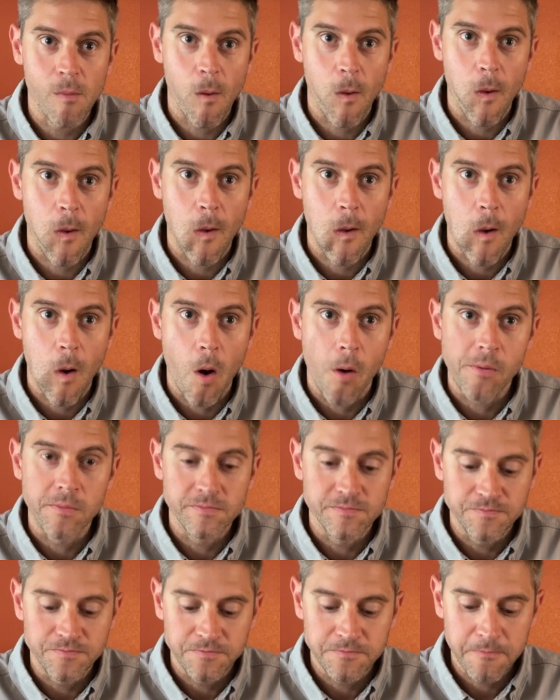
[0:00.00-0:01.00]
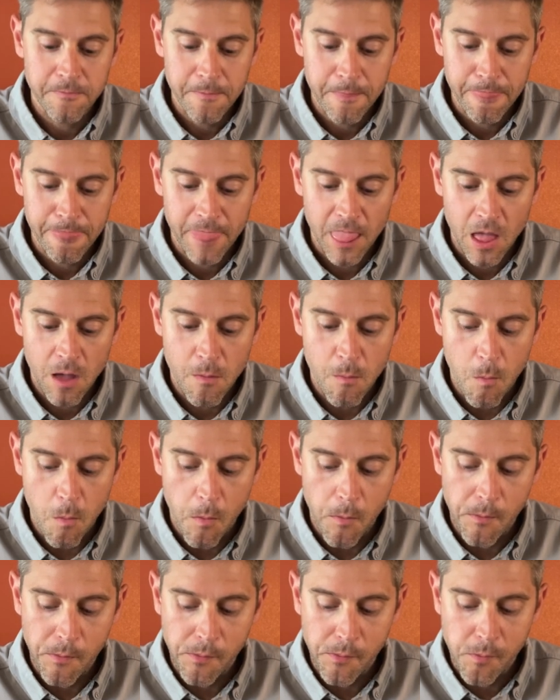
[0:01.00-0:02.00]
Mm.
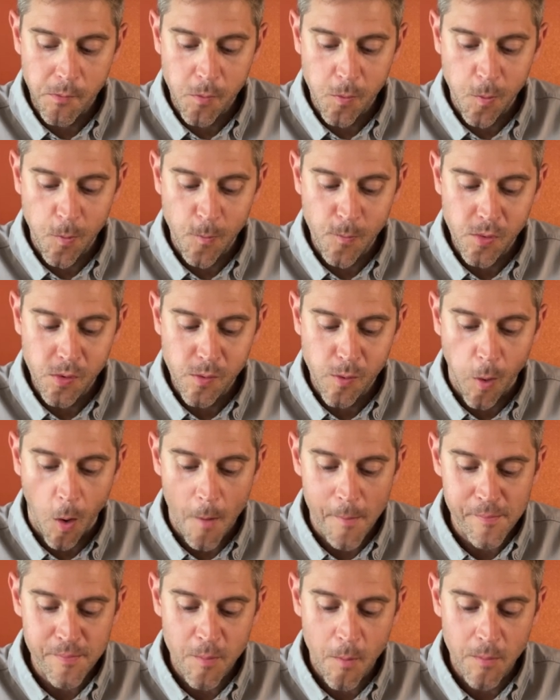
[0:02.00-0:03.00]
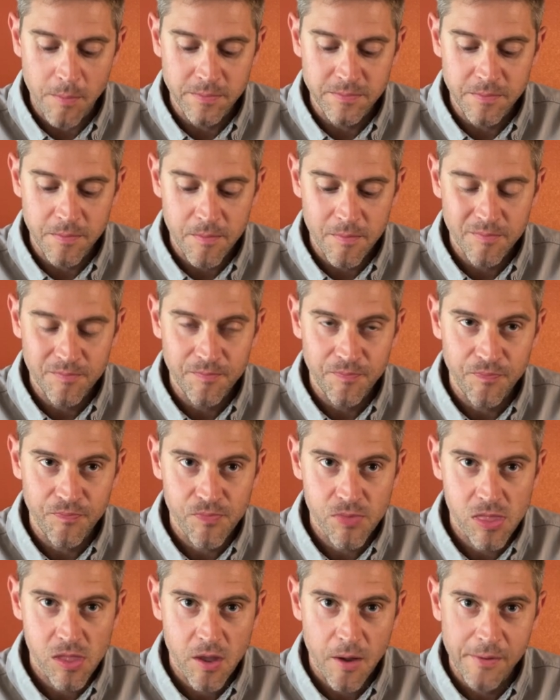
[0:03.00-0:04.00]
Okay. Maybe we'll
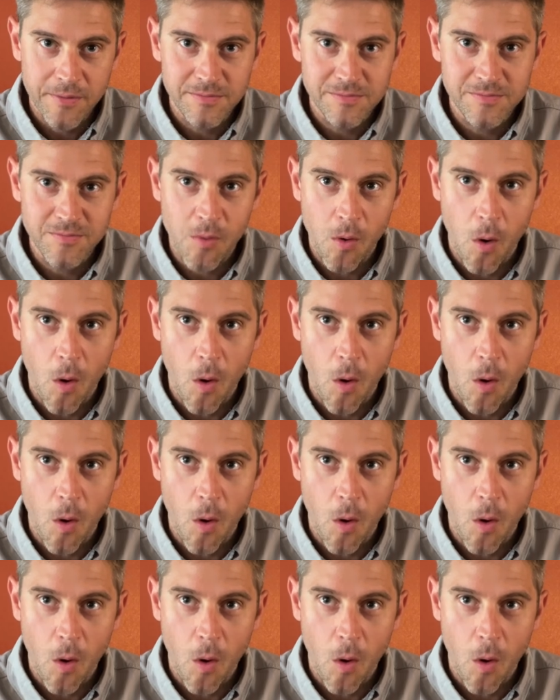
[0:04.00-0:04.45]
blindfold me.